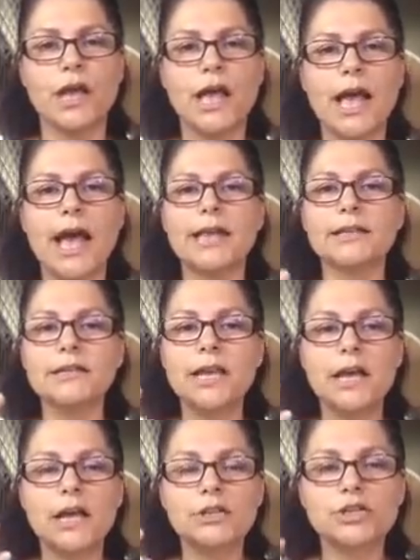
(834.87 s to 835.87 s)
And
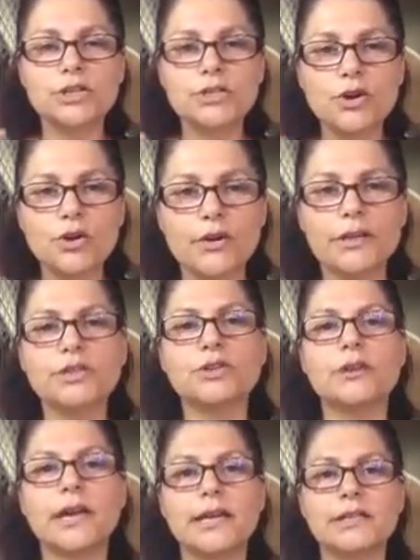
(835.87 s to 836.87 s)
just
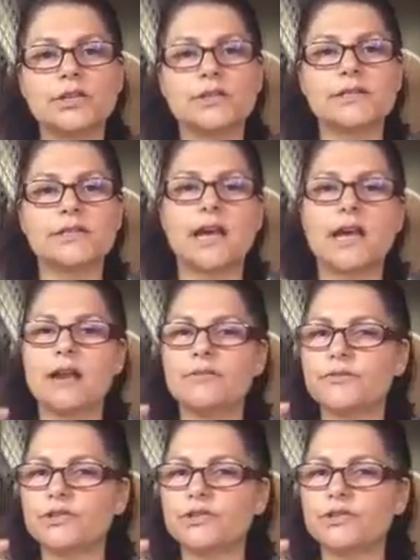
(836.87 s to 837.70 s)
congratulate yourself,